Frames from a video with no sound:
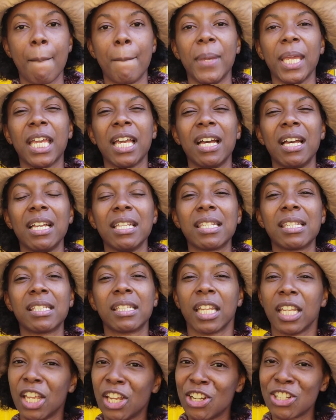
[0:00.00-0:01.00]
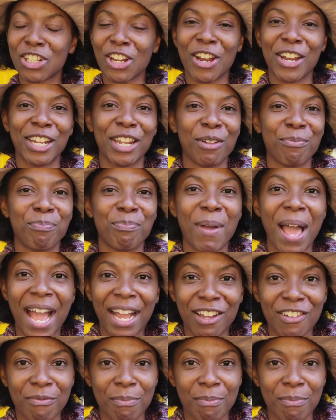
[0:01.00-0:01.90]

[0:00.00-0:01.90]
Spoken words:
because tears are in the back